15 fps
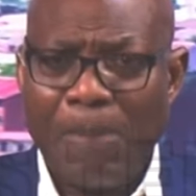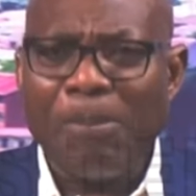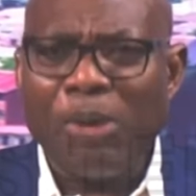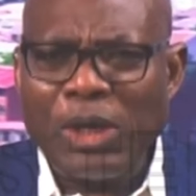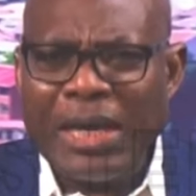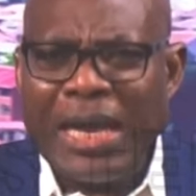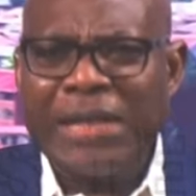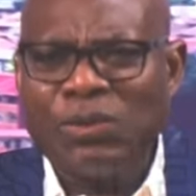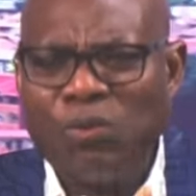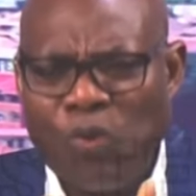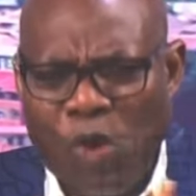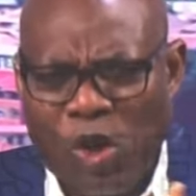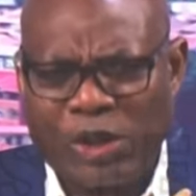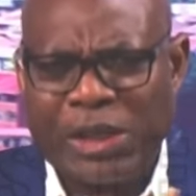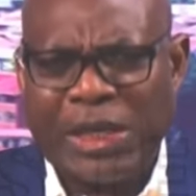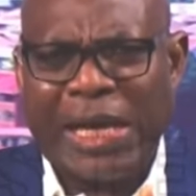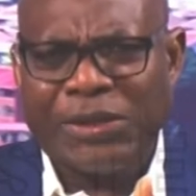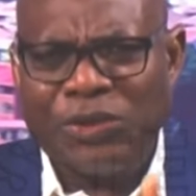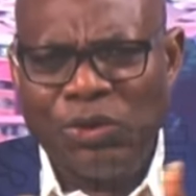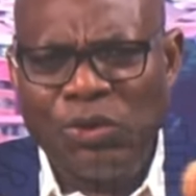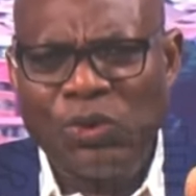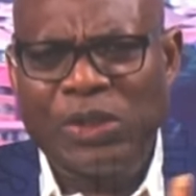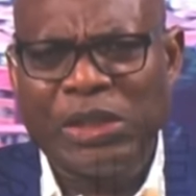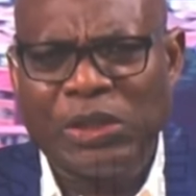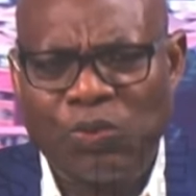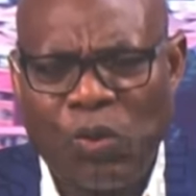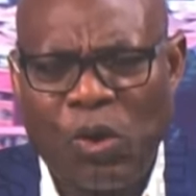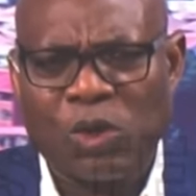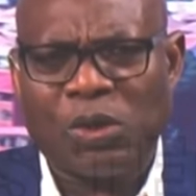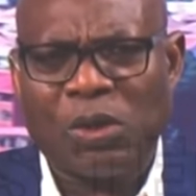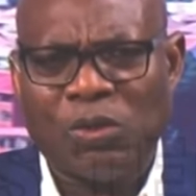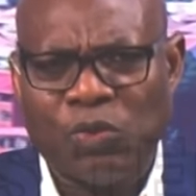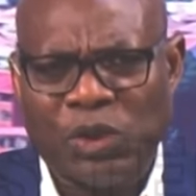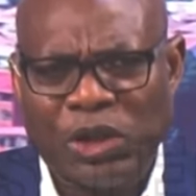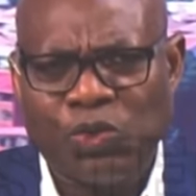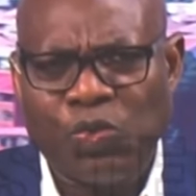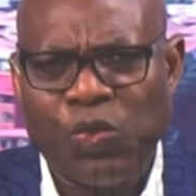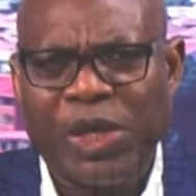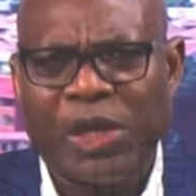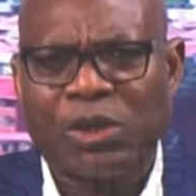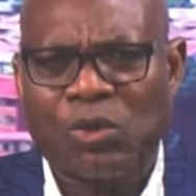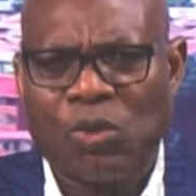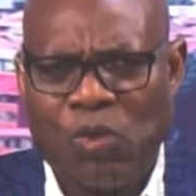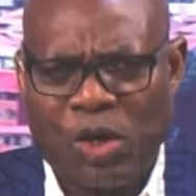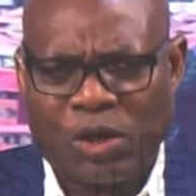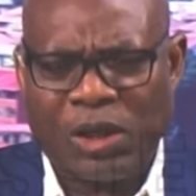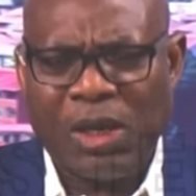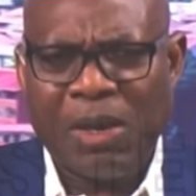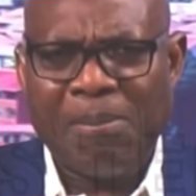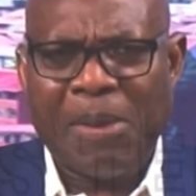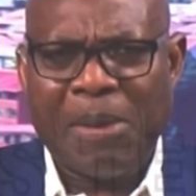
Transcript: But let's watch. Let's use this week to watch.